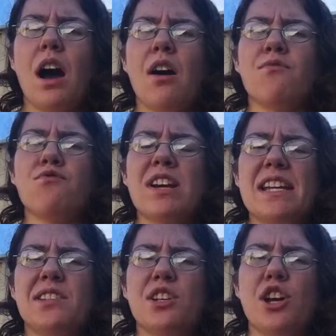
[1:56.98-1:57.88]
I've
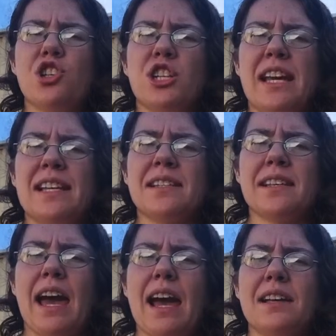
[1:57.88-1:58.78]
researched his
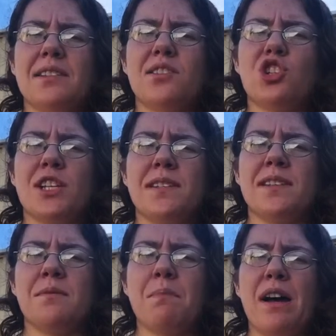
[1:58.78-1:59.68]
case just
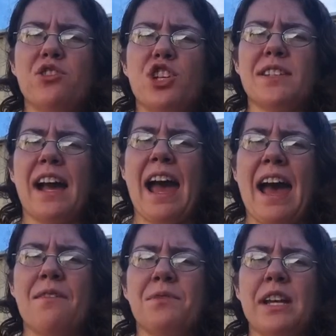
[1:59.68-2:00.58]
as much as I
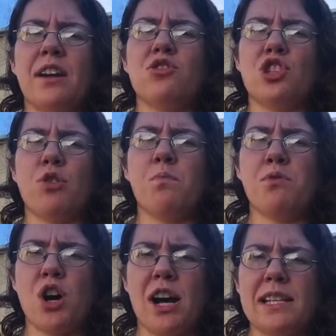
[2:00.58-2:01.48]
have done Jill
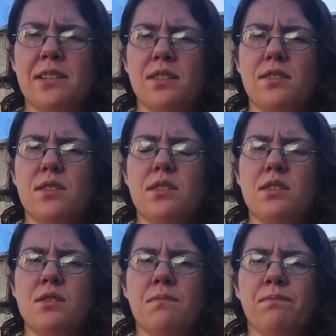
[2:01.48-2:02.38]

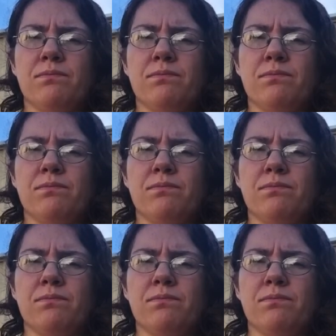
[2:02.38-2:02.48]
Price's.